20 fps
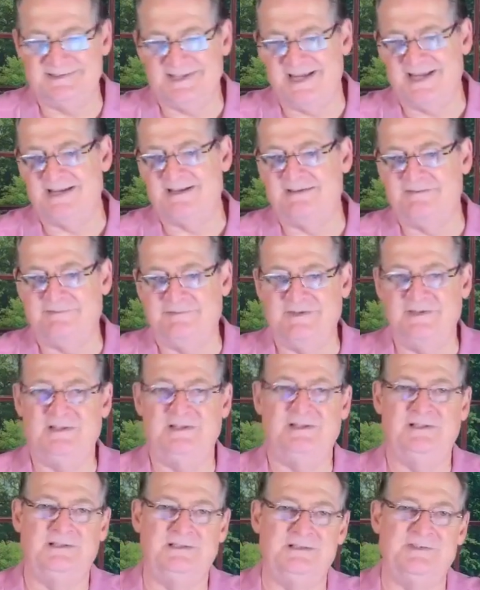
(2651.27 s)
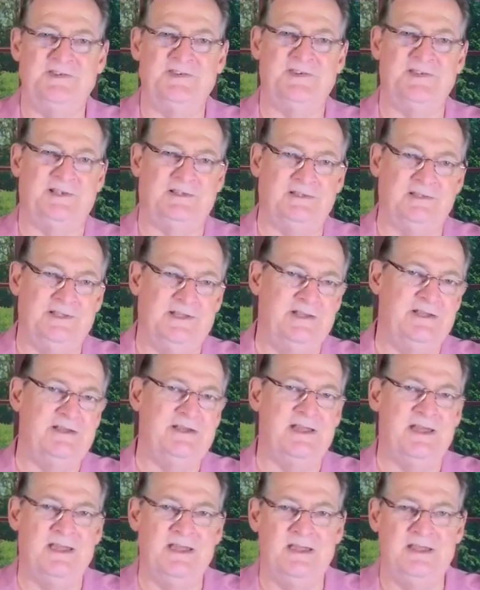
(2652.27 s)
kind of feeling a little sickly
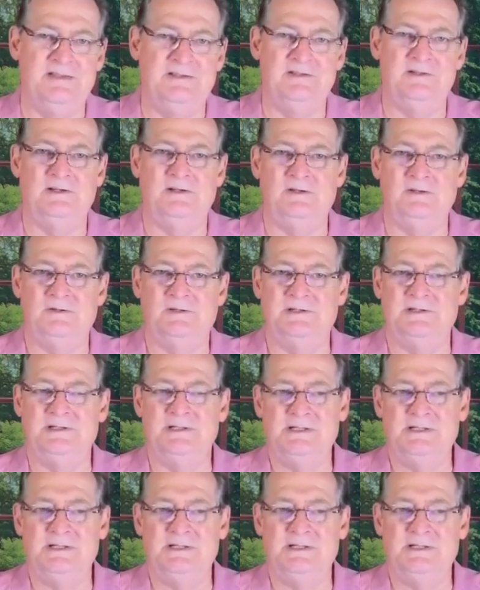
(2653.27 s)
today, you know, and